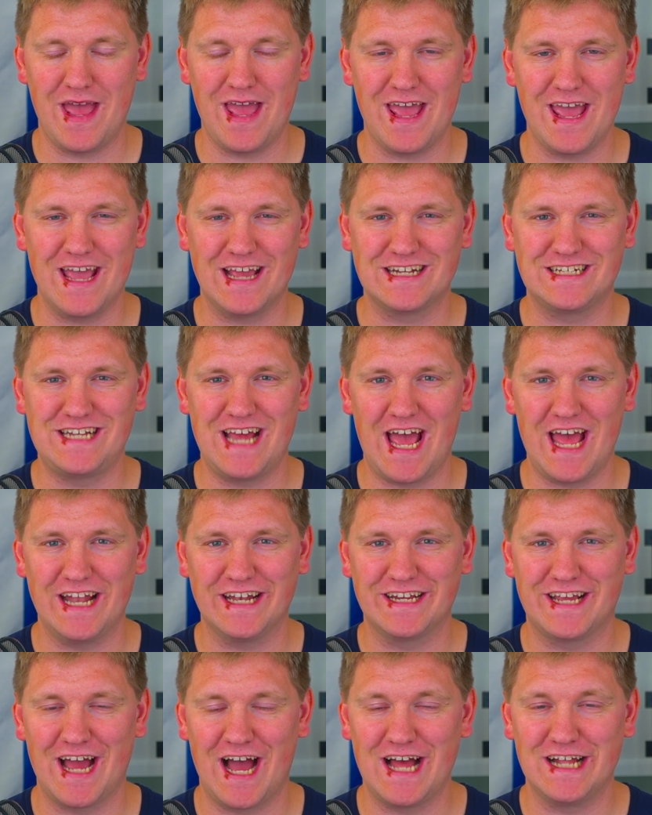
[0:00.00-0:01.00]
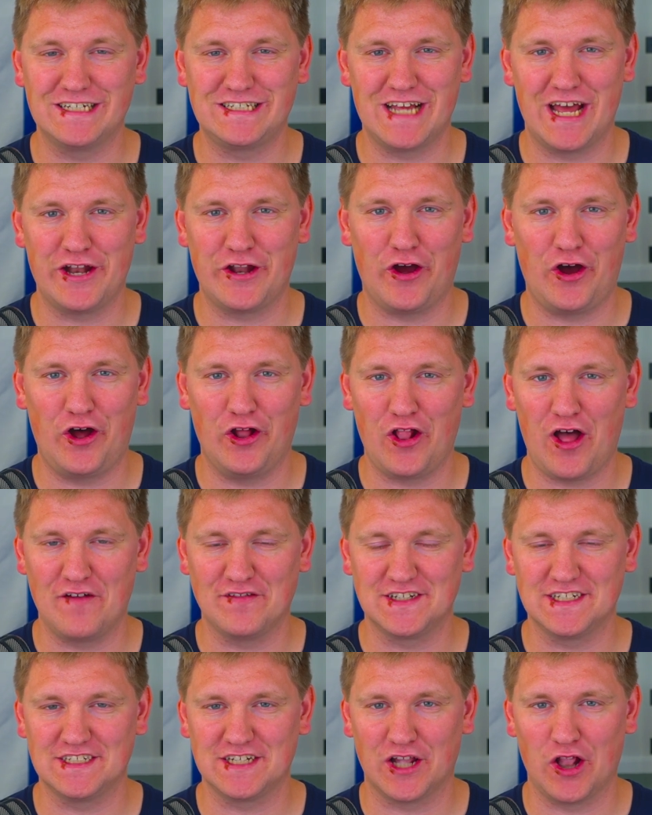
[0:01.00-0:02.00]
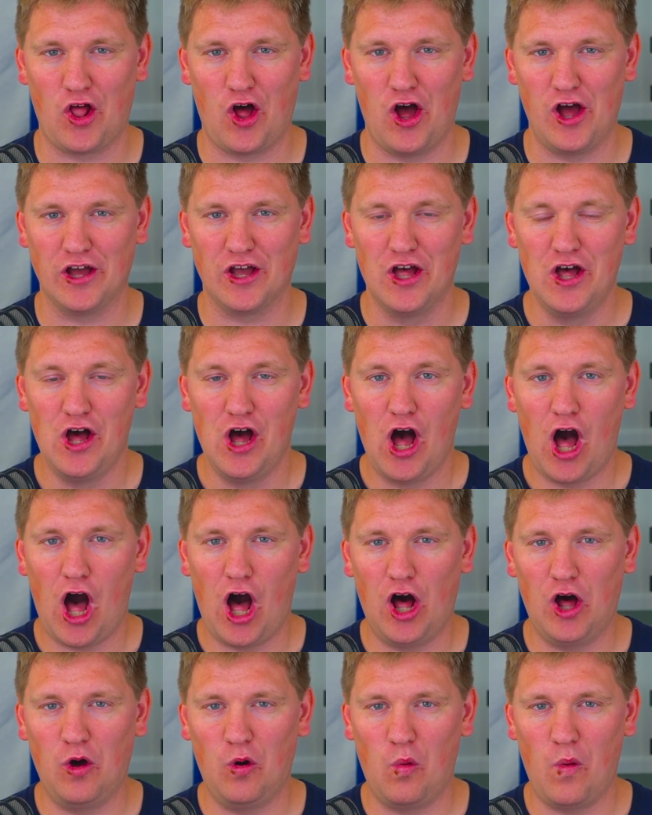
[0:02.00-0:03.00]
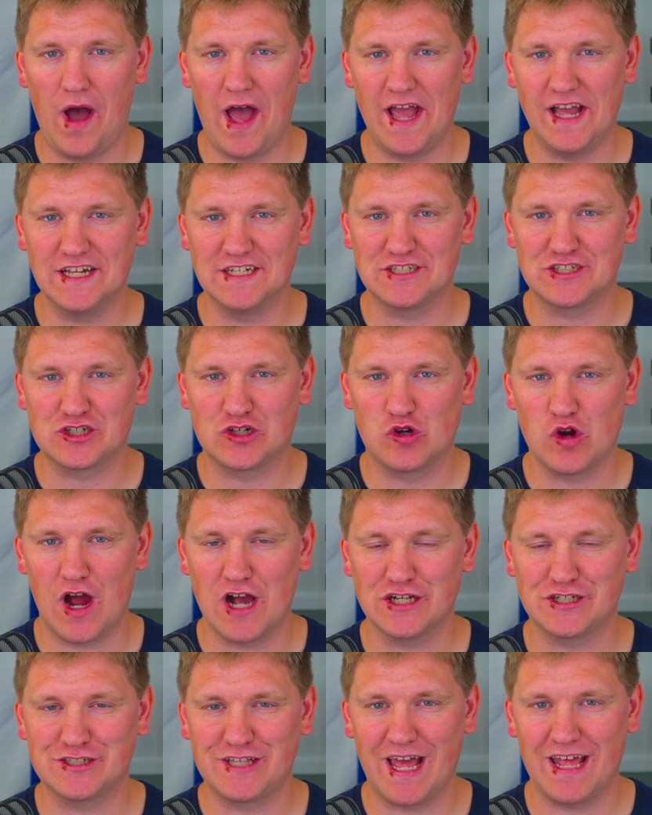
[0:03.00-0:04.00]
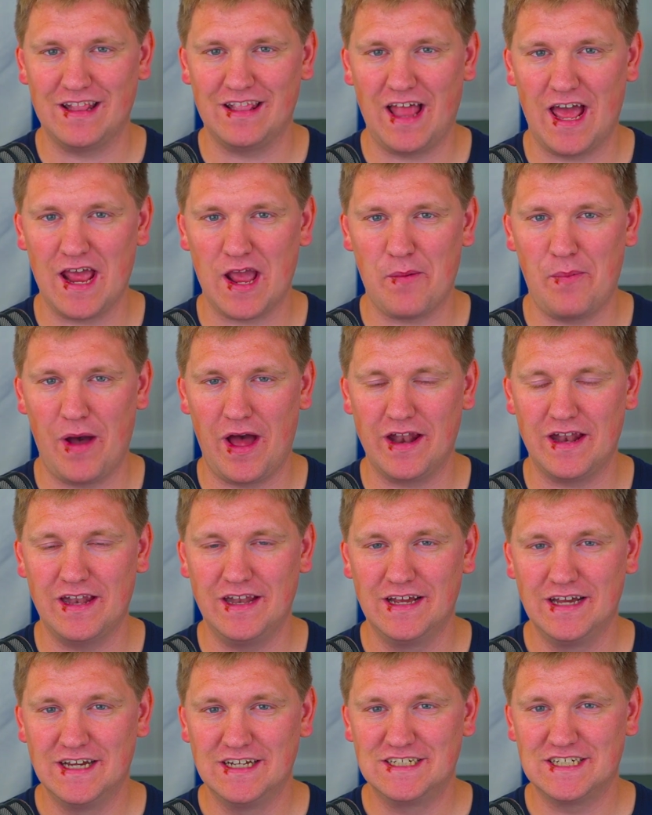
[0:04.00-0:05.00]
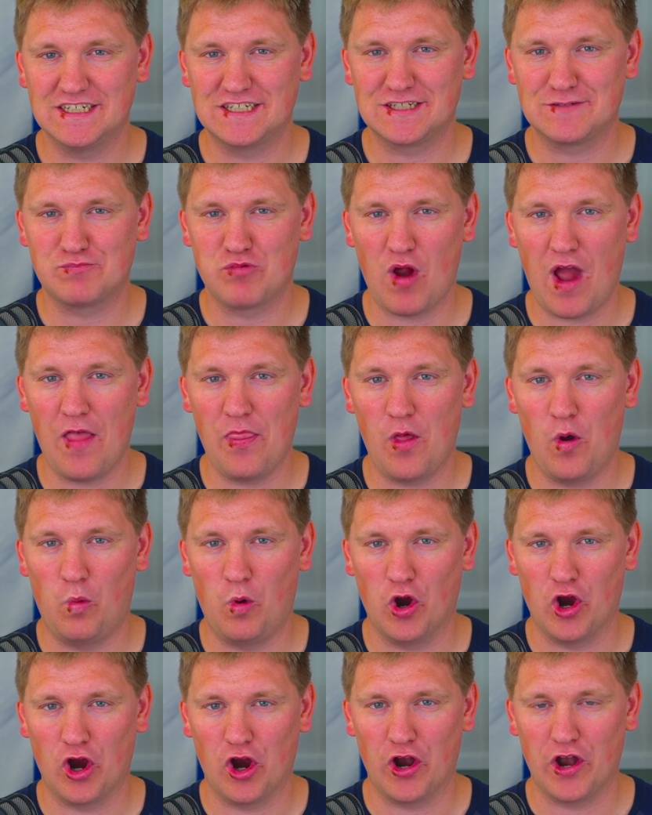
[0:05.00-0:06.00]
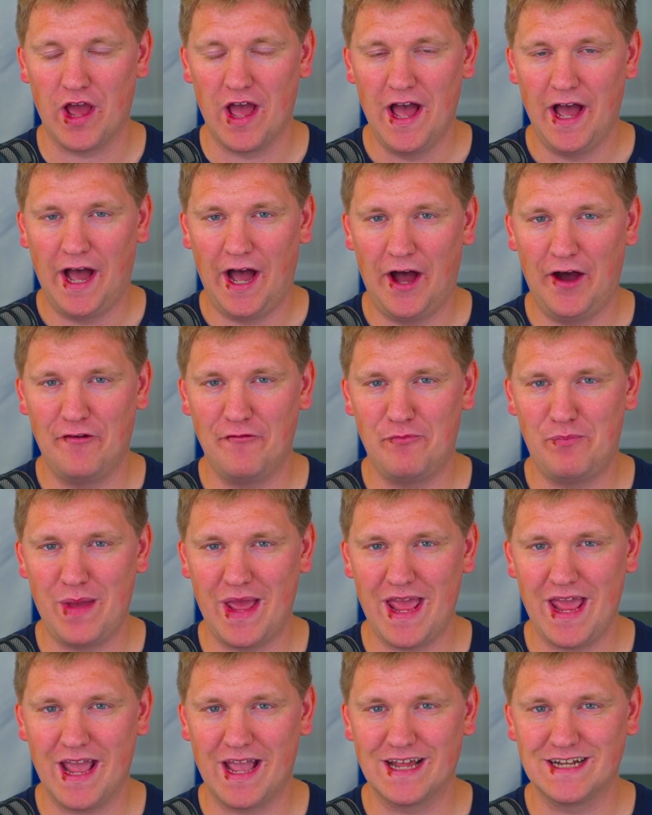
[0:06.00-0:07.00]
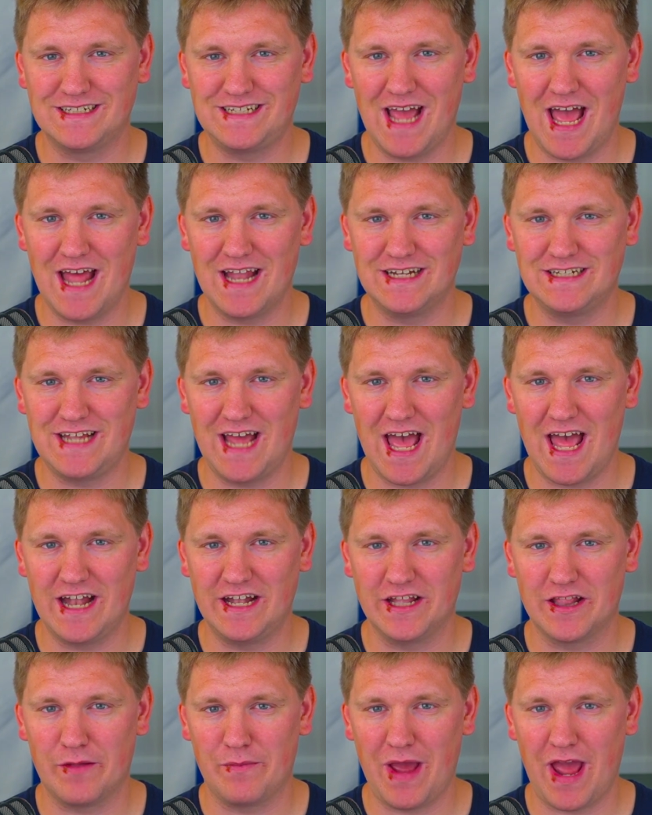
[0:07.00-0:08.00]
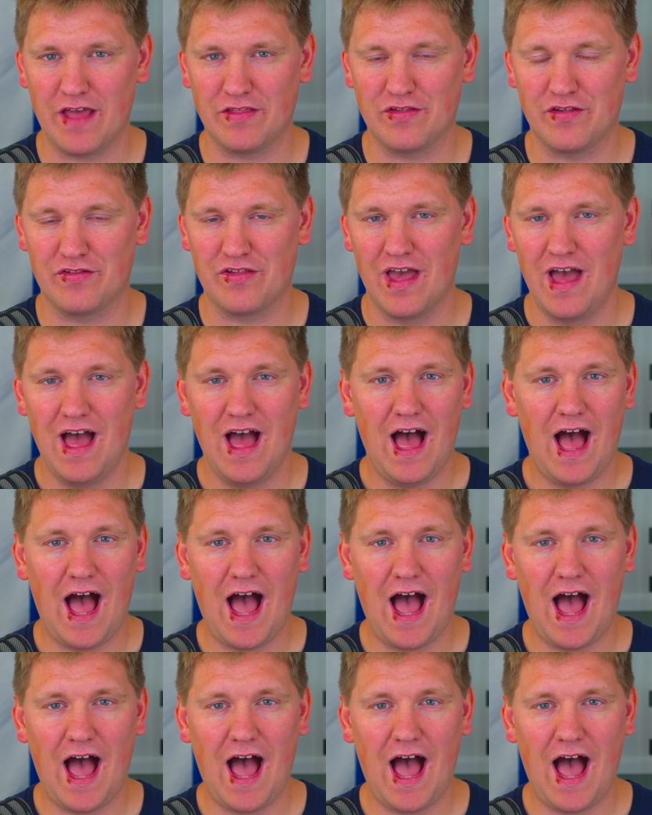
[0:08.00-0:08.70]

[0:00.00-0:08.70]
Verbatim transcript: Big Ten content all offseason long Always crush that like button to spread the word of Big Ten Ted to the masses.